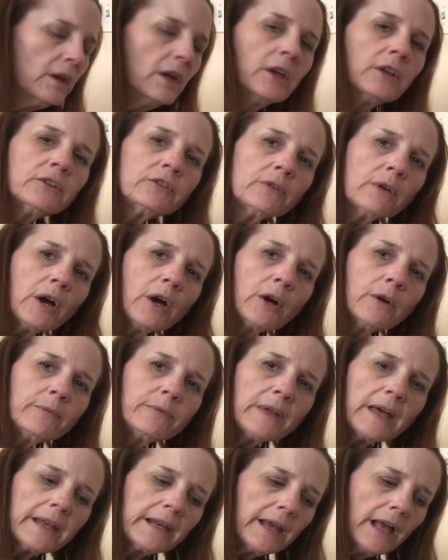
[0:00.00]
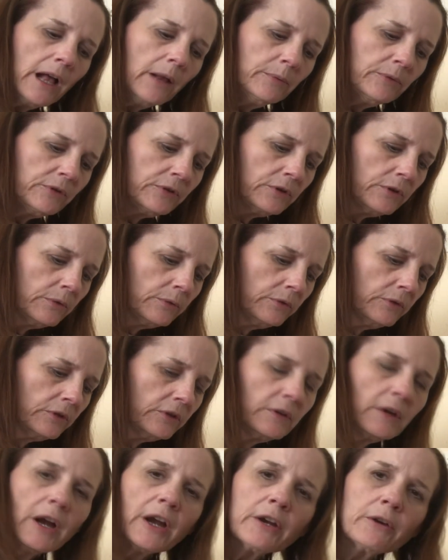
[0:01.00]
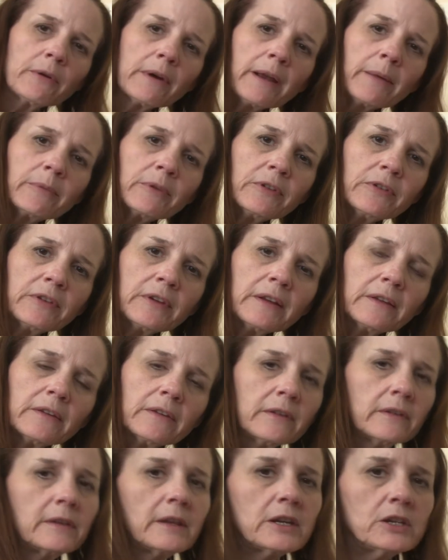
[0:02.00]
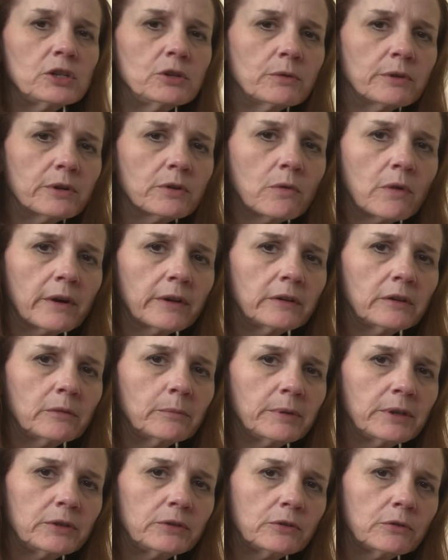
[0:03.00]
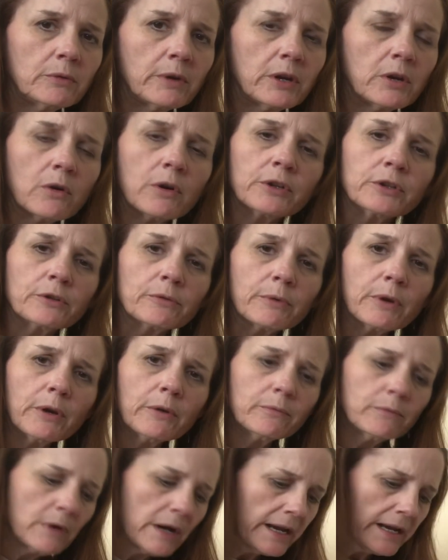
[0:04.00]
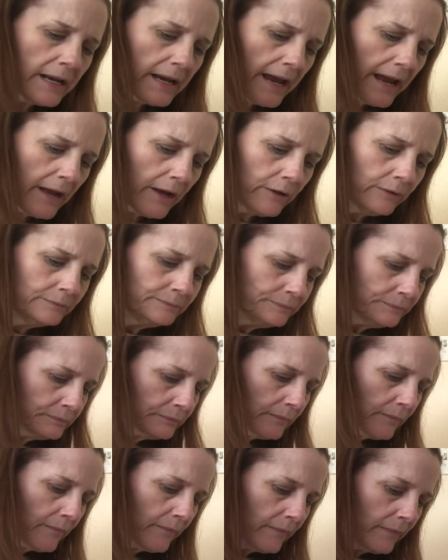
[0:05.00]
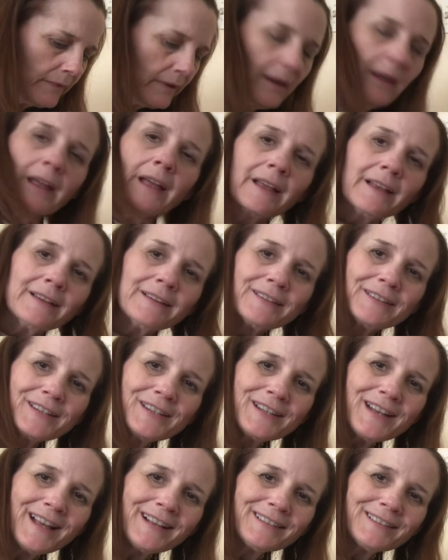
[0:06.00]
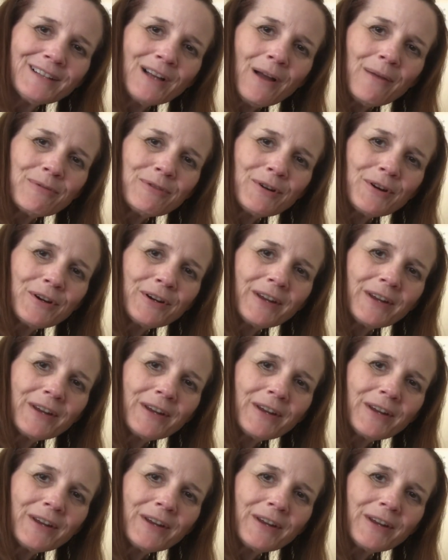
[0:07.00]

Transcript: So I hope that helps you to diagram the sentences that you are going to be doing on your own right now. See you next time, third